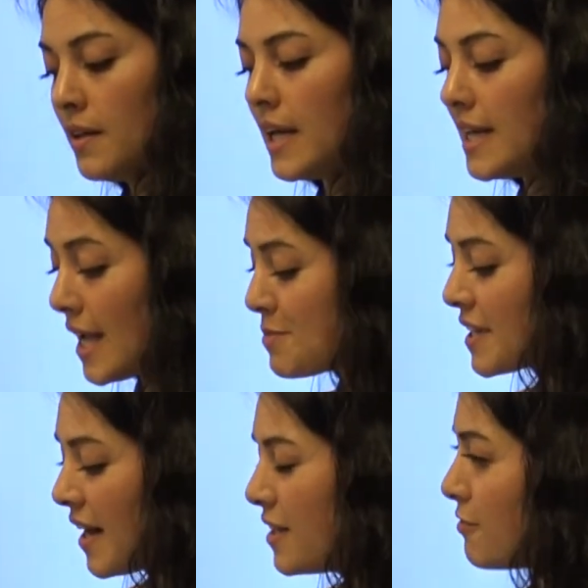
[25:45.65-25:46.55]
They named a
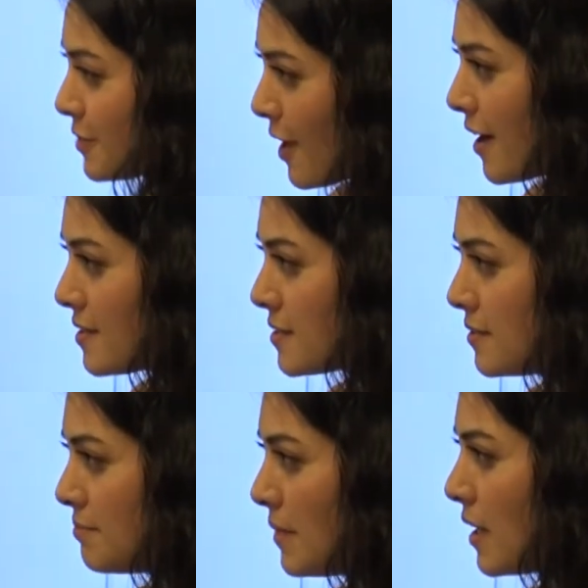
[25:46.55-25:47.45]
kind of loss,
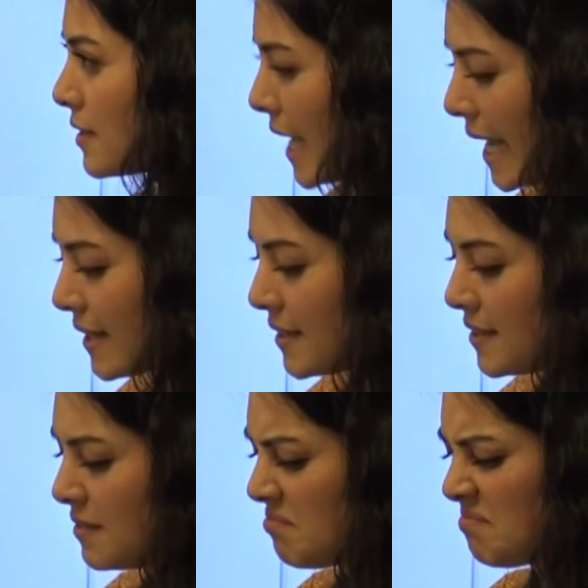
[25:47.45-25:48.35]
a lack,
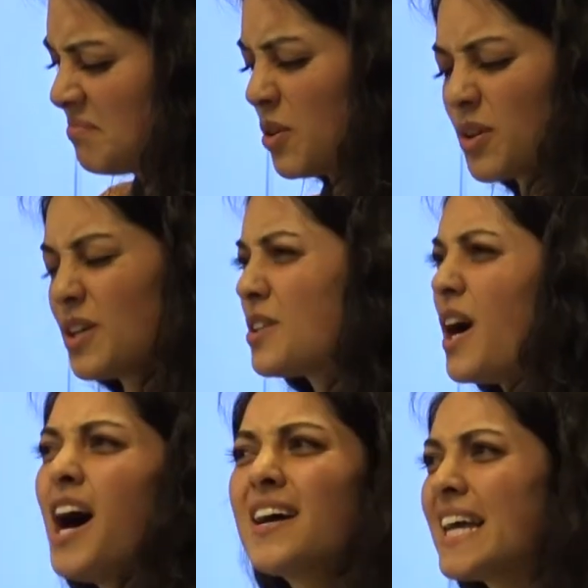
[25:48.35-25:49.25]
or a
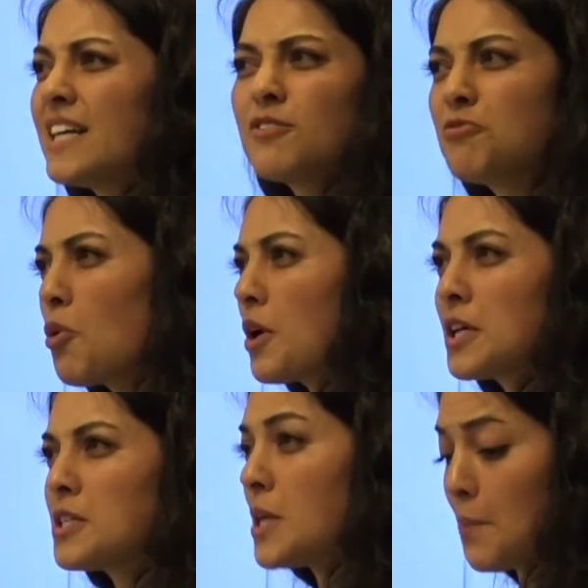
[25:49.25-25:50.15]
longing
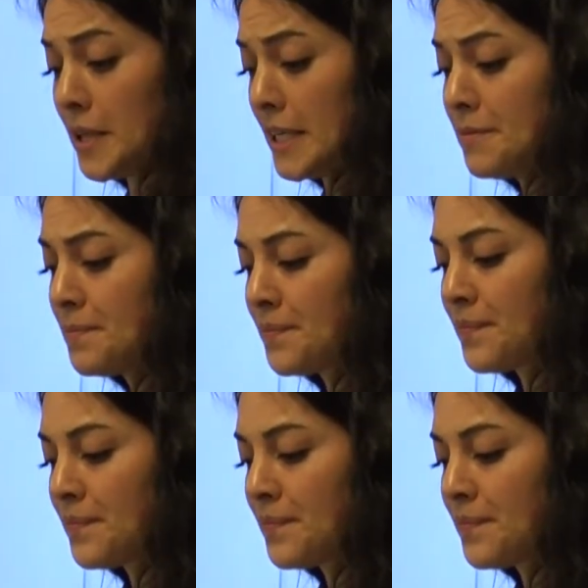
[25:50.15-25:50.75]
for something.